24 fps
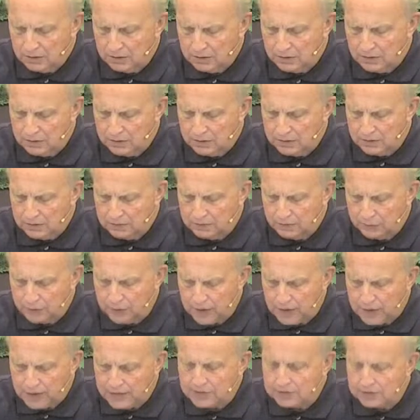the
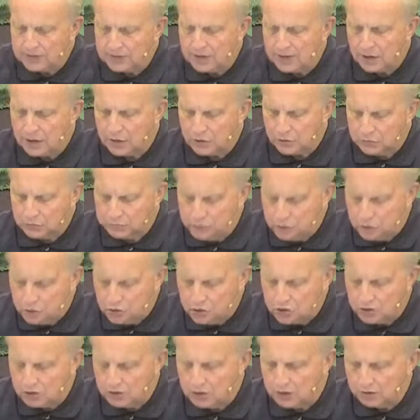forgotten
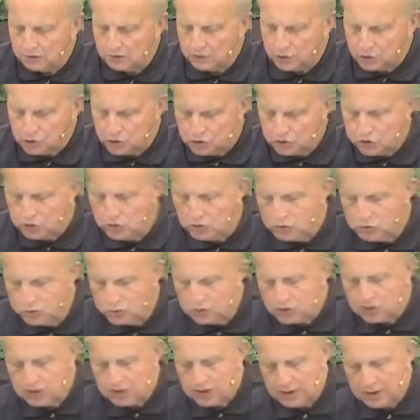contribution of the
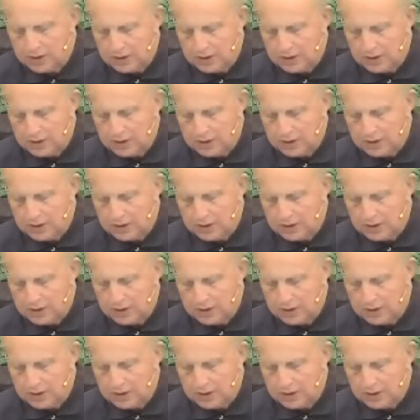Jews